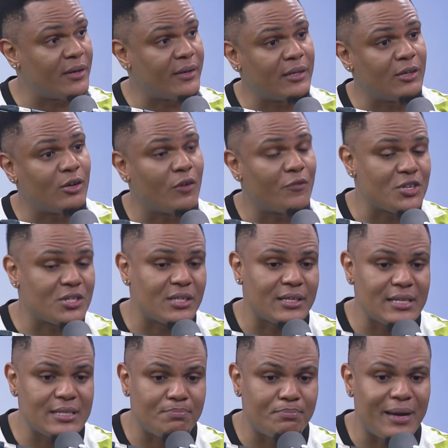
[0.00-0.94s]
League, obviously
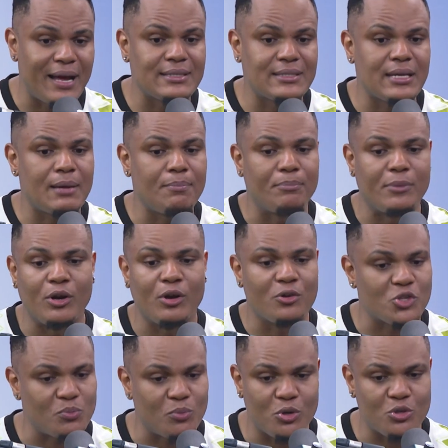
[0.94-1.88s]
this banter
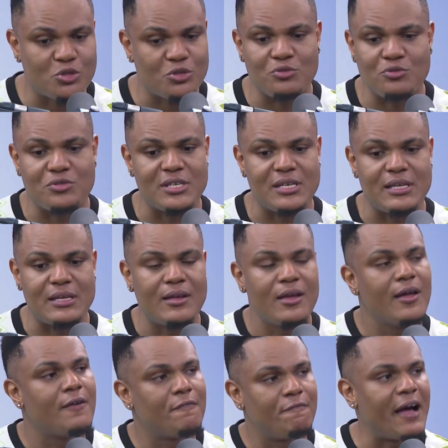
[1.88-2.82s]
belongs more to the
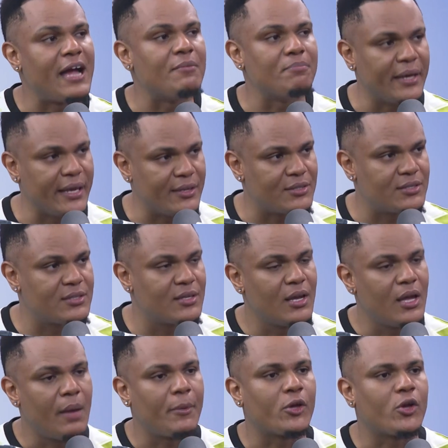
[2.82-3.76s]
fan base
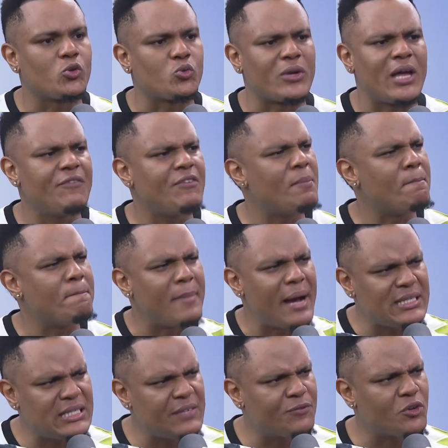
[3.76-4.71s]
because we have a
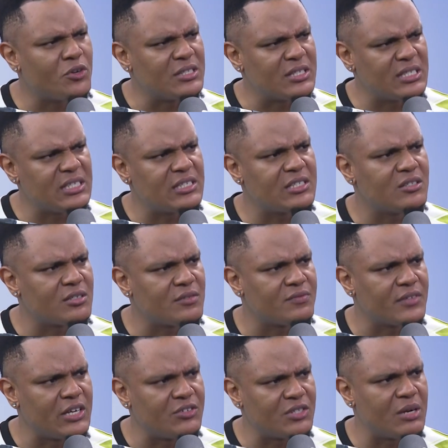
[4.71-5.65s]
massive contingent of
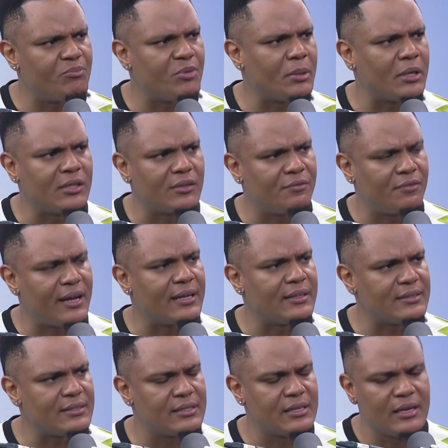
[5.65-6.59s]
Nigerian Premier League
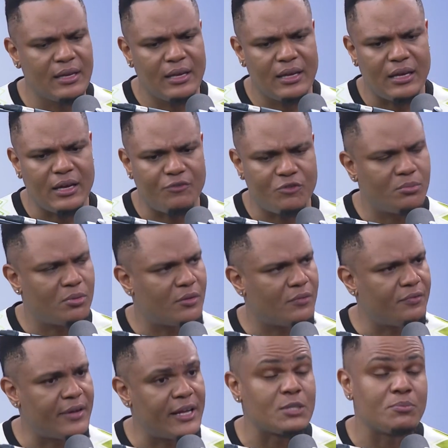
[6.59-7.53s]
fans, football
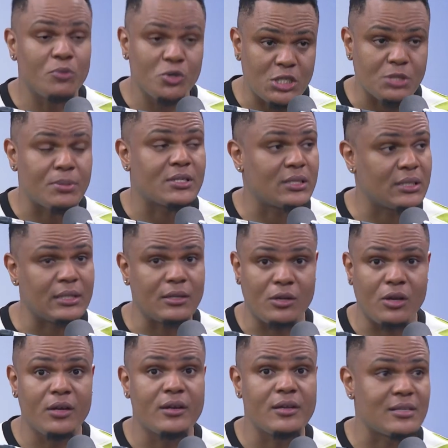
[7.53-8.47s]
fans, most especially the
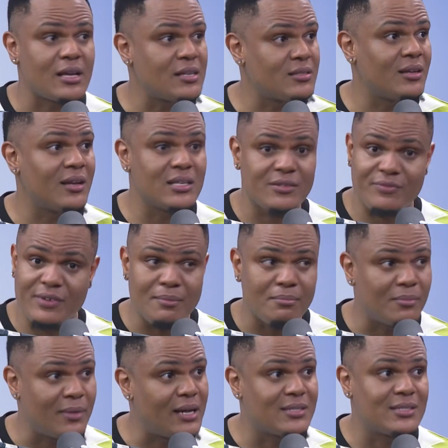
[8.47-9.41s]
Gunners. Arsenal has a very
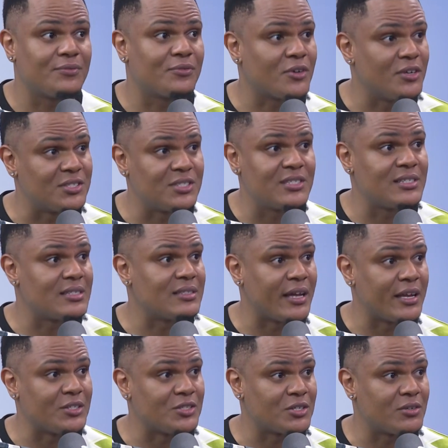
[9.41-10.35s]
massive contingent in
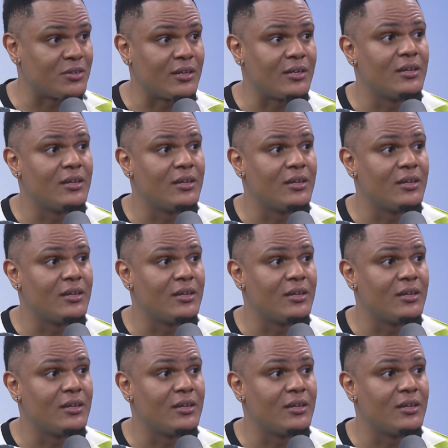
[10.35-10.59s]
Nigeria.